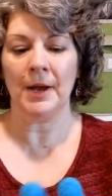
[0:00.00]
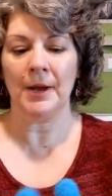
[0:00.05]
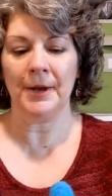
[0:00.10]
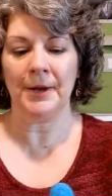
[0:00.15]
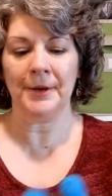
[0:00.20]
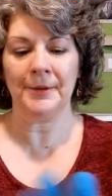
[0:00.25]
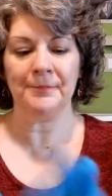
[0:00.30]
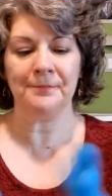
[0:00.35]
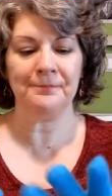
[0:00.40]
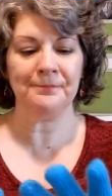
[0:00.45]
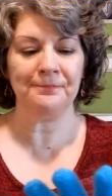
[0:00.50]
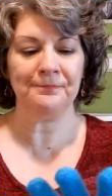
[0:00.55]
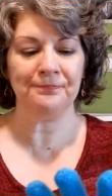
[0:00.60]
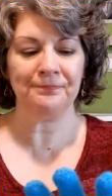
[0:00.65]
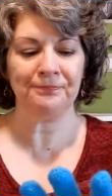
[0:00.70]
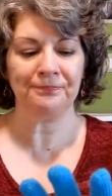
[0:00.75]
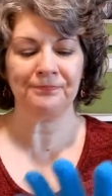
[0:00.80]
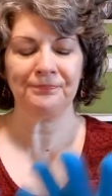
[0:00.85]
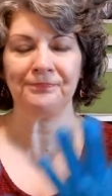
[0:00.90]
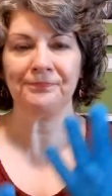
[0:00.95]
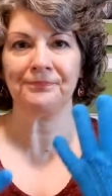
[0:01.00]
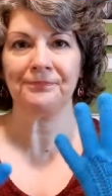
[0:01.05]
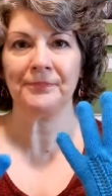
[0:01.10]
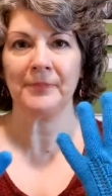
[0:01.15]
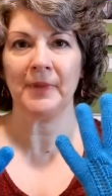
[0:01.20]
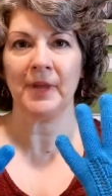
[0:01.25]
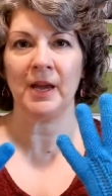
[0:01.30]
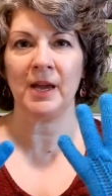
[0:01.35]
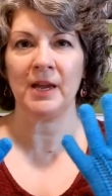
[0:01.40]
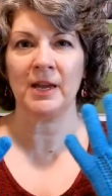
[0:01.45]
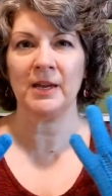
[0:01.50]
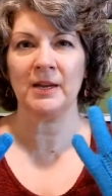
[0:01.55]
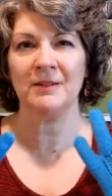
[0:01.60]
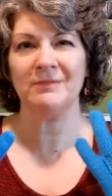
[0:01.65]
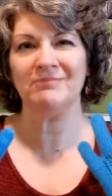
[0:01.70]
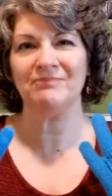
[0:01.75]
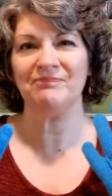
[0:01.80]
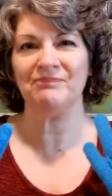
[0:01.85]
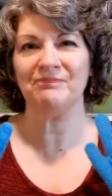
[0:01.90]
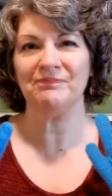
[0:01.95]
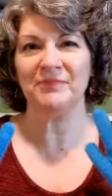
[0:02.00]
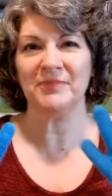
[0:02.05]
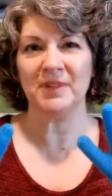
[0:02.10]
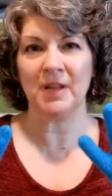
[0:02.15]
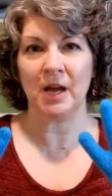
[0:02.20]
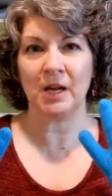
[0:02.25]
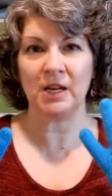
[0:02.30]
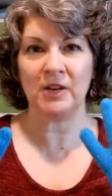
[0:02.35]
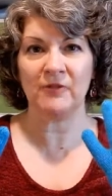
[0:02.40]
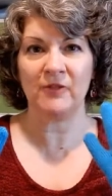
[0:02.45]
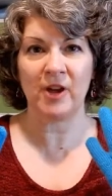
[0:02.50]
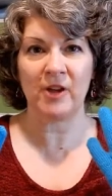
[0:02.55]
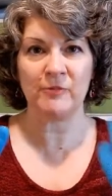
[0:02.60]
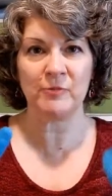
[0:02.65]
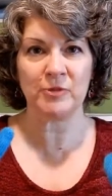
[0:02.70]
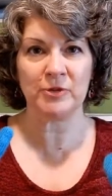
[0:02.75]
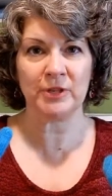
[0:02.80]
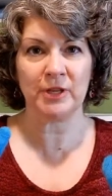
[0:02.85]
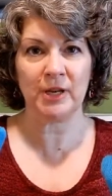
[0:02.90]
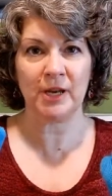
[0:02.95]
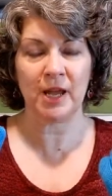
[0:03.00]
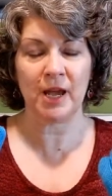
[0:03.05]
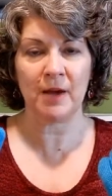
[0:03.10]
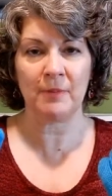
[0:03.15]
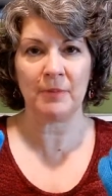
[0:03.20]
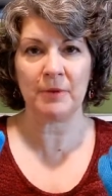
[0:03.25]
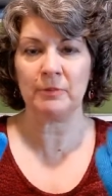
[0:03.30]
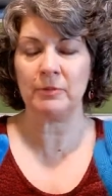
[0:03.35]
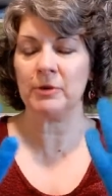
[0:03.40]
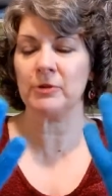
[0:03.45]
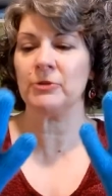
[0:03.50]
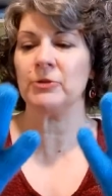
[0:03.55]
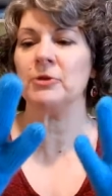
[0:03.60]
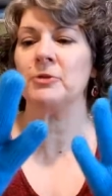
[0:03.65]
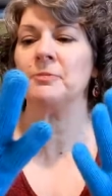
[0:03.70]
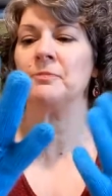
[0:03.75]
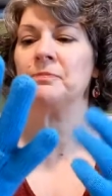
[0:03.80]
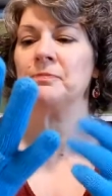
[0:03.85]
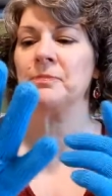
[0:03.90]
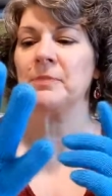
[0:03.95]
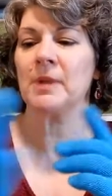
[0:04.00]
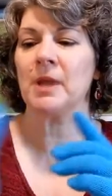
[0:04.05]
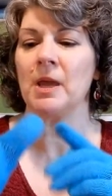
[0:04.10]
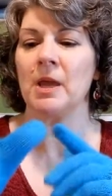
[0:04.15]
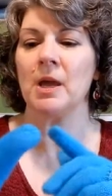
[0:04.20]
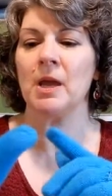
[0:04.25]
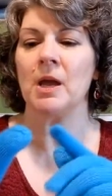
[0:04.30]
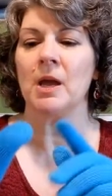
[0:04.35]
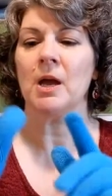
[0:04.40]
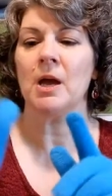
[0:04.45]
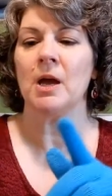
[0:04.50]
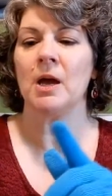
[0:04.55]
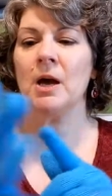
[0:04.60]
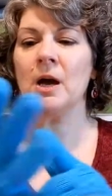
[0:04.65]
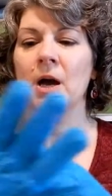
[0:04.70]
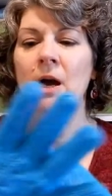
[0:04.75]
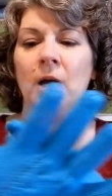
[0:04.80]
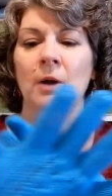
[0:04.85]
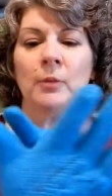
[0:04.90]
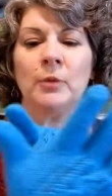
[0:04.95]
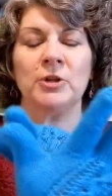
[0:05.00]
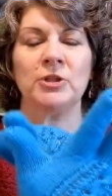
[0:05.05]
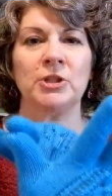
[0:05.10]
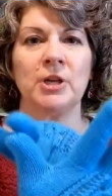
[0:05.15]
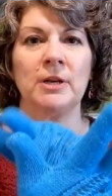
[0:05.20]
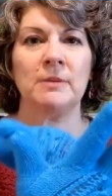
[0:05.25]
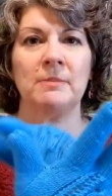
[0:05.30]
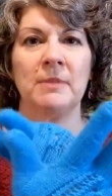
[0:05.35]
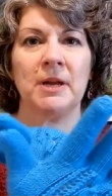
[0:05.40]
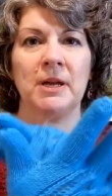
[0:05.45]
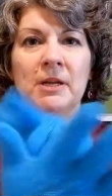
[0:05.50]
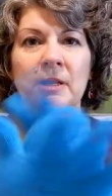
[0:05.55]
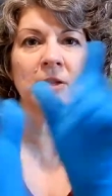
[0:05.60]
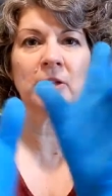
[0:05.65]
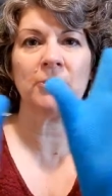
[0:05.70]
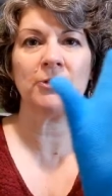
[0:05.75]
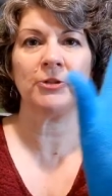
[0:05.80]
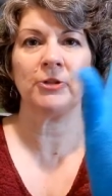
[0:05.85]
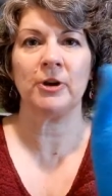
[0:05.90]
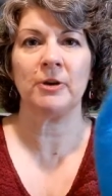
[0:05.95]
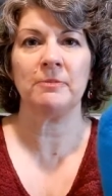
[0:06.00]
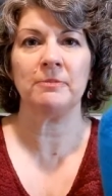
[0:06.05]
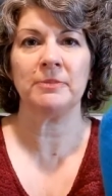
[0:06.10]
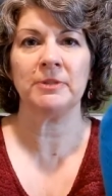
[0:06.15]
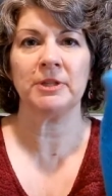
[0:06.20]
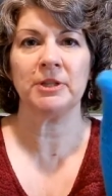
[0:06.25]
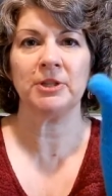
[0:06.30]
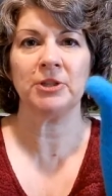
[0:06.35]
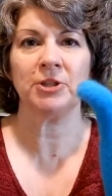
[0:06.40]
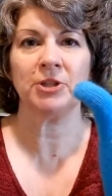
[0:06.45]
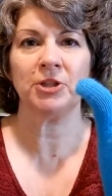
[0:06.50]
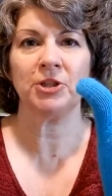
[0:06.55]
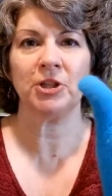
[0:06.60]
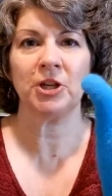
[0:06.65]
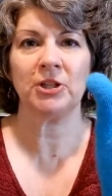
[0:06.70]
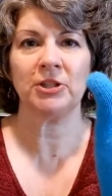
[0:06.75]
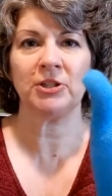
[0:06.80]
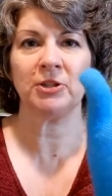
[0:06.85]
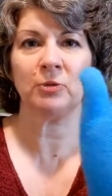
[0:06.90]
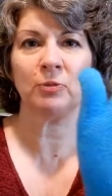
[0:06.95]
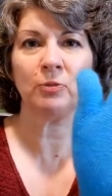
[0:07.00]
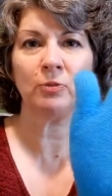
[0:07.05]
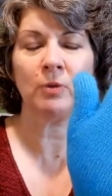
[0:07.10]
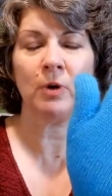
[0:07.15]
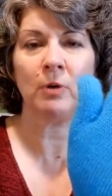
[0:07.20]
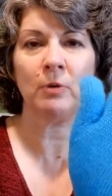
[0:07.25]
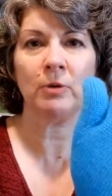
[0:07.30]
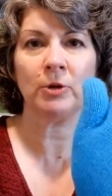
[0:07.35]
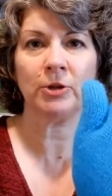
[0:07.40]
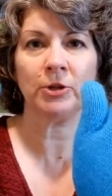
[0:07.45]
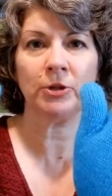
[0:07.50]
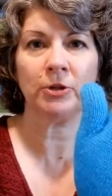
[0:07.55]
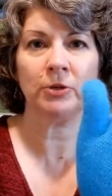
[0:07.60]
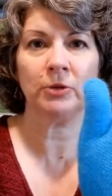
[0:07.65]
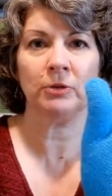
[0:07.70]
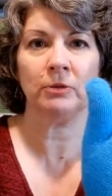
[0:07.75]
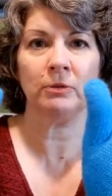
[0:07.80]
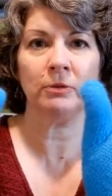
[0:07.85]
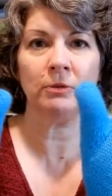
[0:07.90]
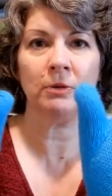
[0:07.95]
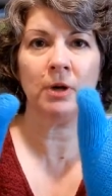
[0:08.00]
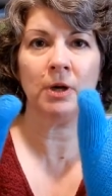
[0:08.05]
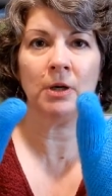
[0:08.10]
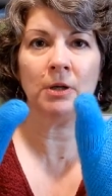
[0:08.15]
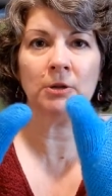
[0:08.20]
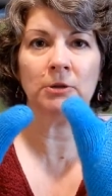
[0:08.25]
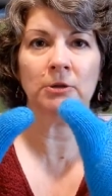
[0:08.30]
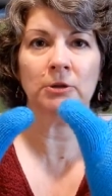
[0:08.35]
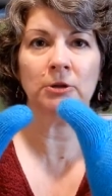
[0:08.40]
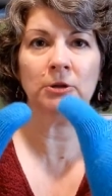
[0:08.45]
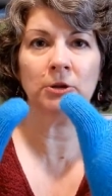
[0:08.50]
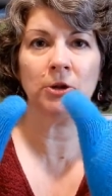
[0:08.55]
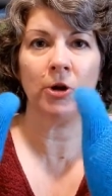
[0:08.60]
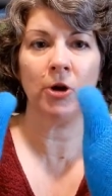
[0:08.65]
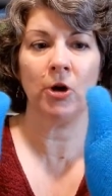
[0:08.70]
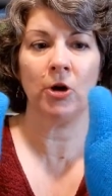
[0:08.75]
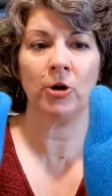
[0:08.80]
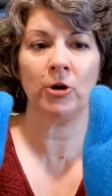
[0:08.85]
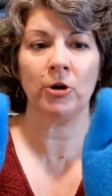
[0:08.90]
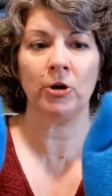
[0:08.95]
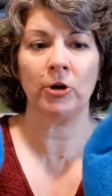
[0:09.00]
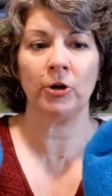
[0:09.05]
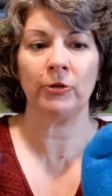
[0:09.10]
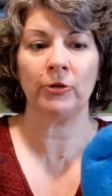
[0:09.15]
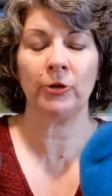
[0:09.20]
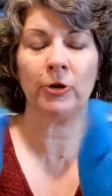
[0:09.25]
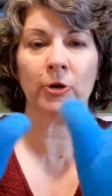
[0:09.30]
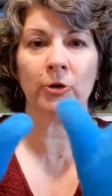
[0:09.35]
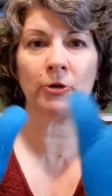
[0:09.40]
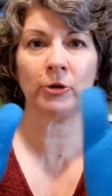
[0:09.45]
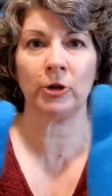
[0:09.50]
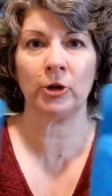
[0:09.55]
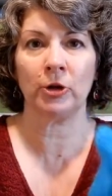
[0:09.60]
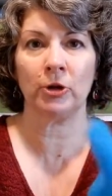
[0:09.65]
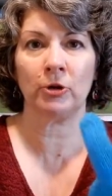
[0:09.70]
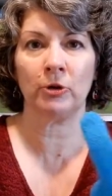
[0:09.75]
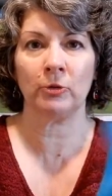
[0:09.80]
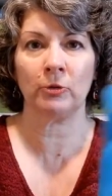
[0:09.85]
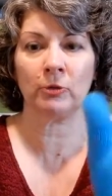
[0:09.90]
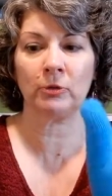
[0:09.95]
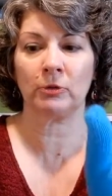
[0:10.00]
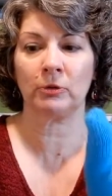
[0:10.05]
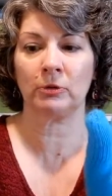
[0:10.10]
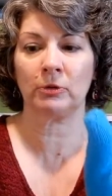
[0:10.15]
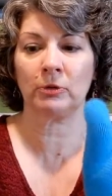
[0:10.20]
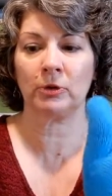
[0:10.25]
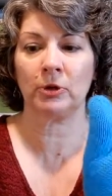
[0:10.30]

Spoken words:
I am 95% happy with them. I wish I'd made the thumbs just a row or two longer. They're